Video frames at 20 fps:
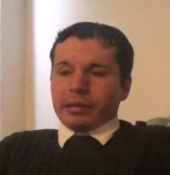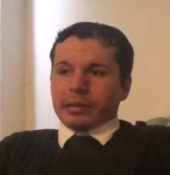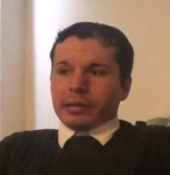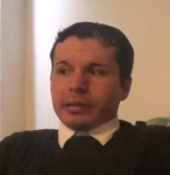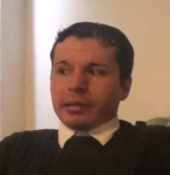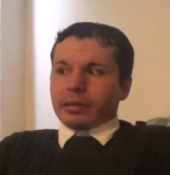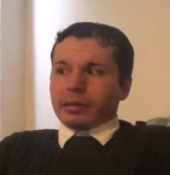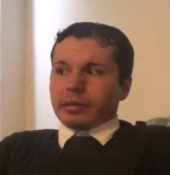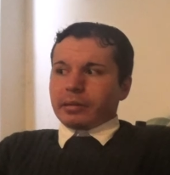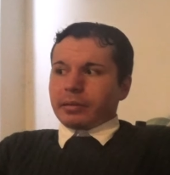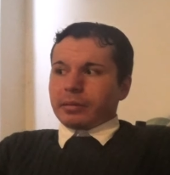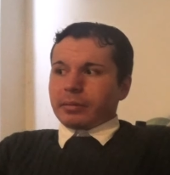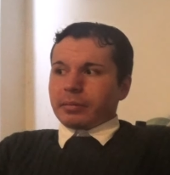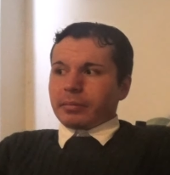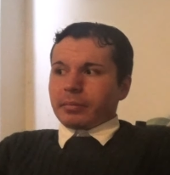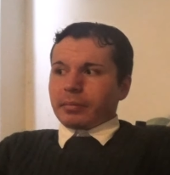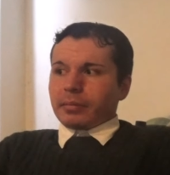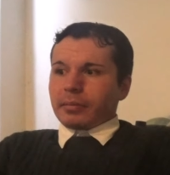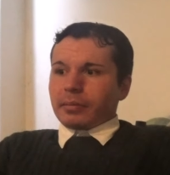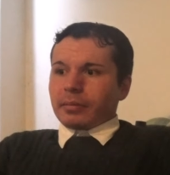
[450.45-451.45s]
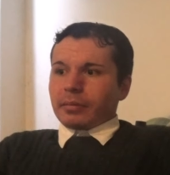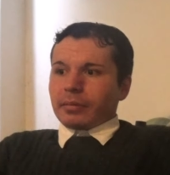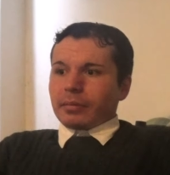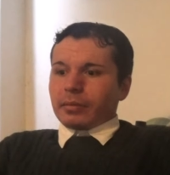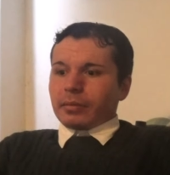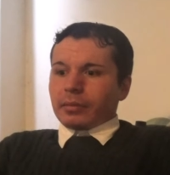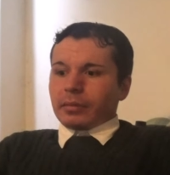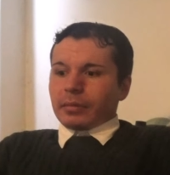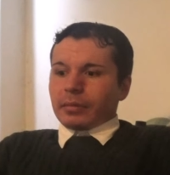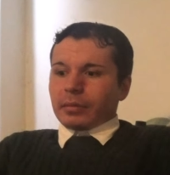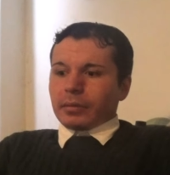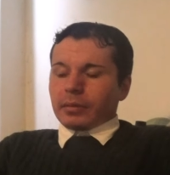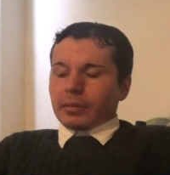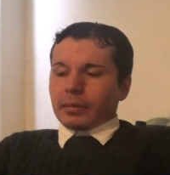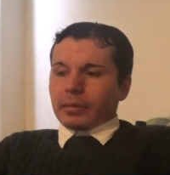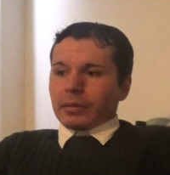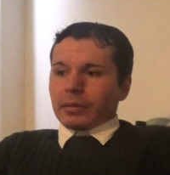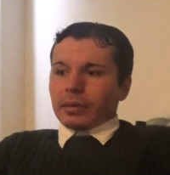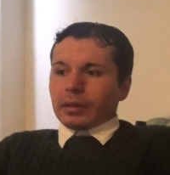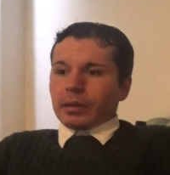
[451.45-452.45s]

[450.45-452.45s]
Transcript: No one is speaking in this clip.